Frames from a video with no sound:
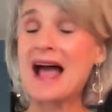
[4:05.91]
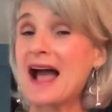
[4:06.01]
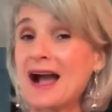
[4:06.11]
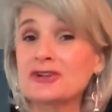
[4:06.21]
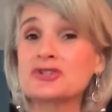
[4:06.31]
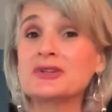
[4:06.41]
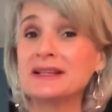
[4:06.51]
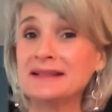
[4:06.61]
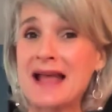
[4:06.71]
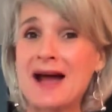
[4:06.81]
actually
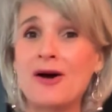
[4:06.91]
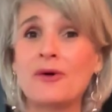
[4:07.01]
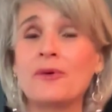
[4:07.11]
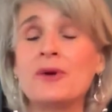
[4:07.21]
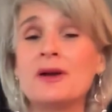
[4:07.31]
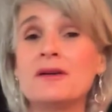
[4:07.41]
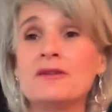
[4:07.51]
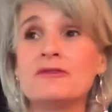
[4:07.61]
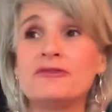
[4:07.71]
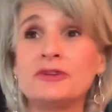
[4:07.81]
now
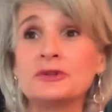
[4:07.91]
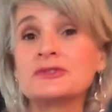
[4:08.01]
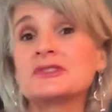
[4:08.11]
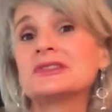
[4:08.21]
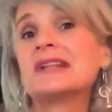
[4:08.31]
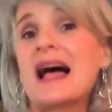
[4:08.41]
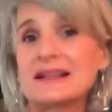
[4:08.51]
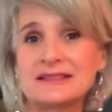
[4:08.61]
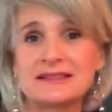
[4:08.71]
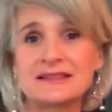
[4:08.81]
feels
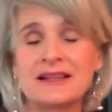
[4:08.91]
less